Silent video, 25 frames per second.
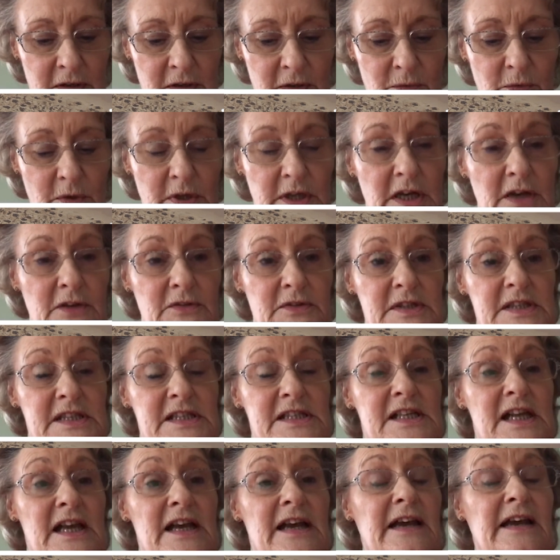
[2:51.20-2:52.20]
We don't
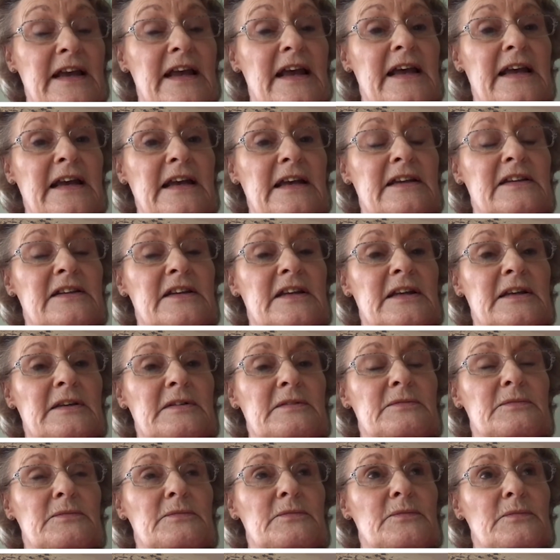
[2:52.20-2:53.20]
say
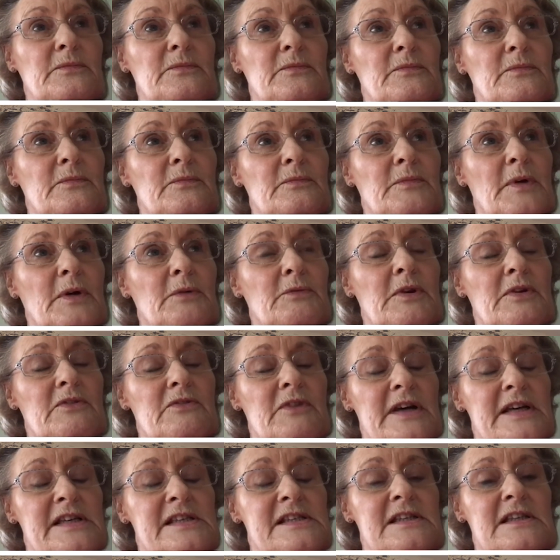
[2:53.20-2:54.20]
anything, but we
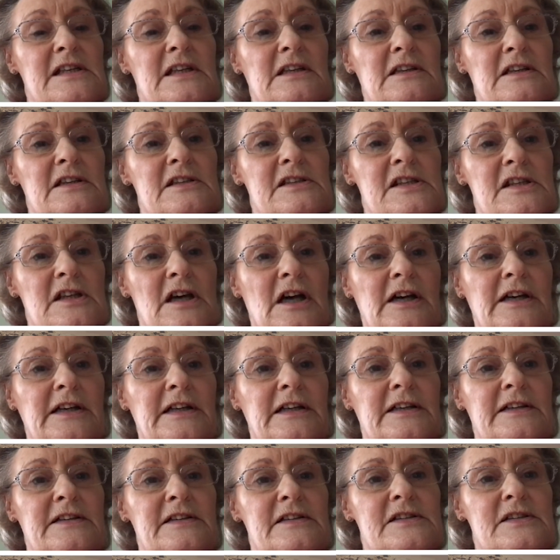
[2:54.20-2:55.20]
rest in the
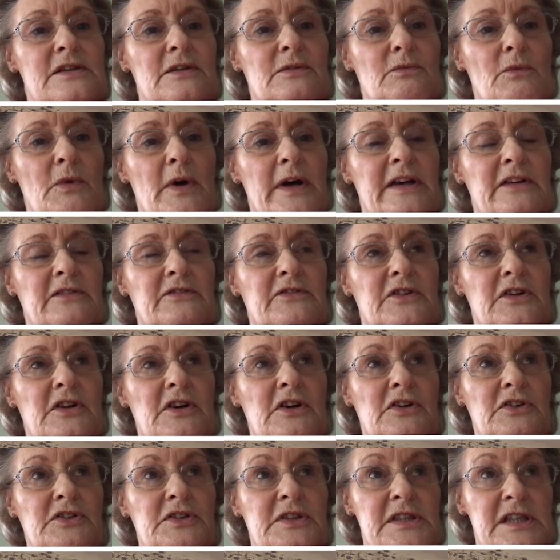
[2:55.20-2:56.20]
silence and wait for
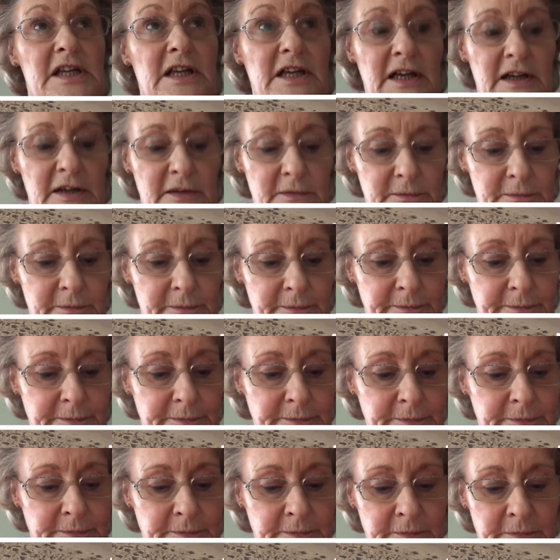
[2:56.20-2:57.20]
God to come.
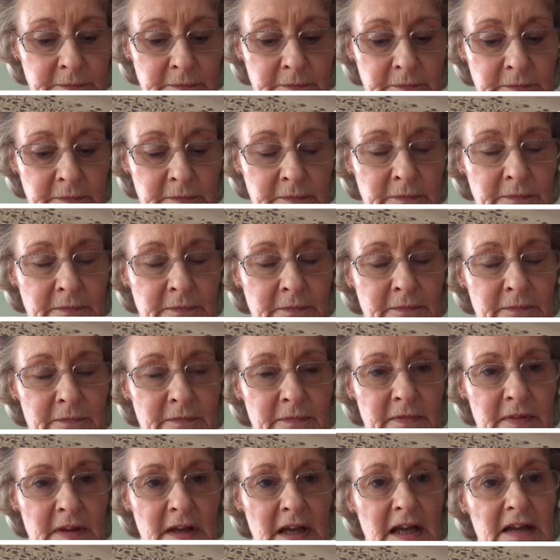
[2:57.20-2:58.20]

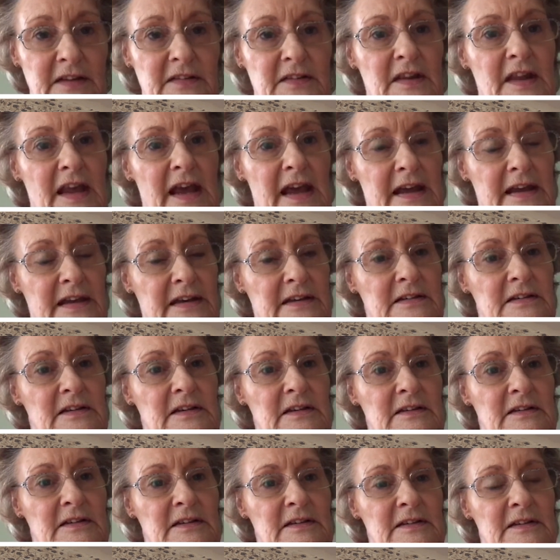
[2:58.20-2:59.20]
And then
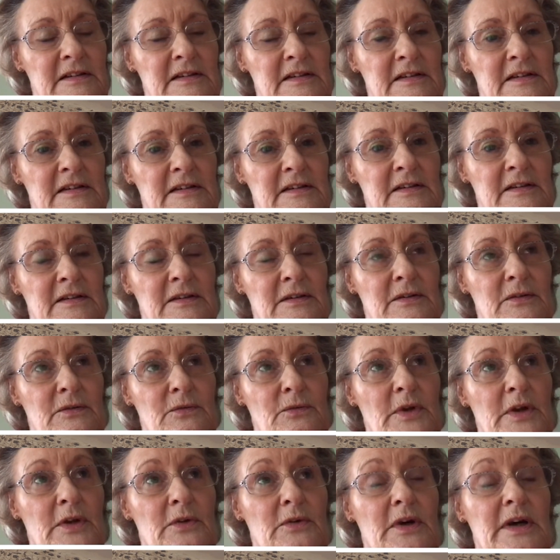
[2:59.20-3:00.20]

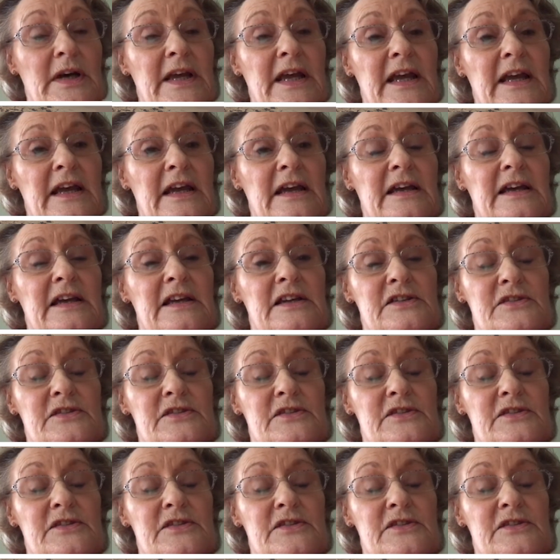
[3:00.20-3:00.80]
we will hear His